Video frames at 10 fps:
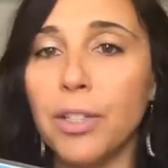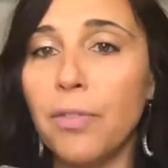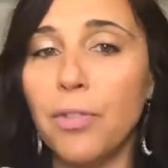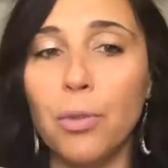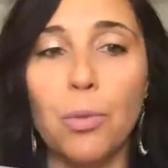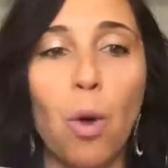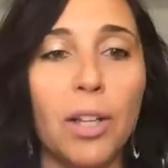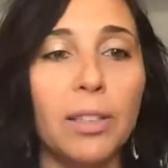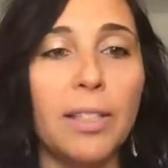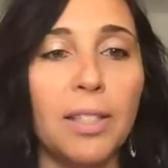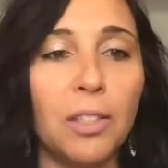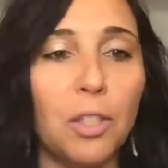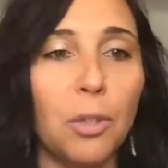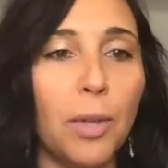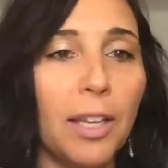If you want to listen
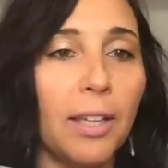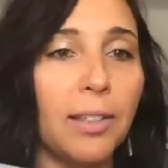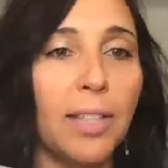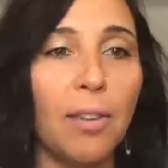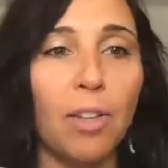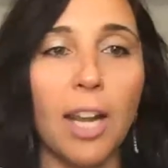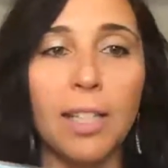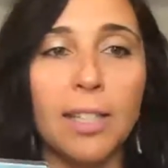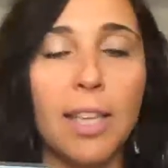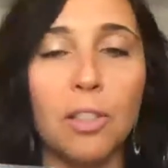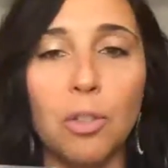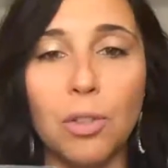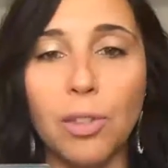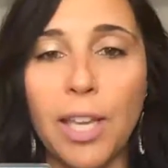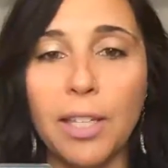to it, David, I can send you
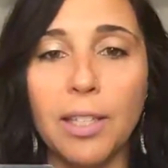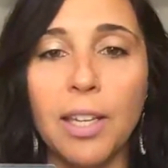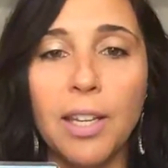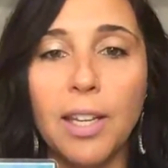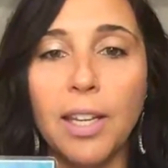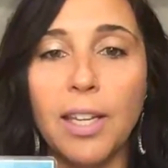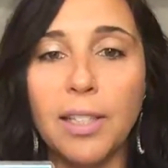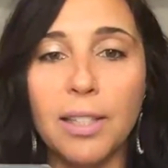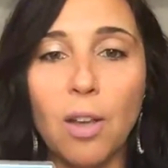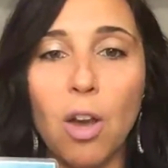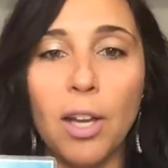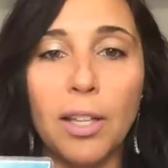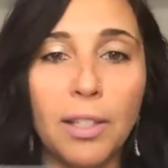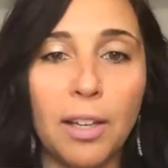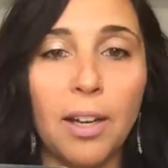the link. It's
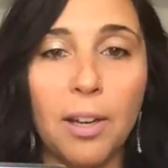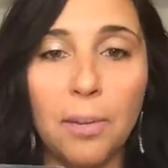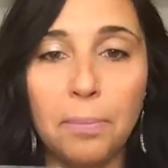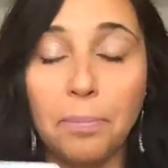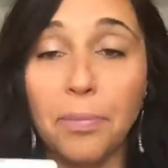on,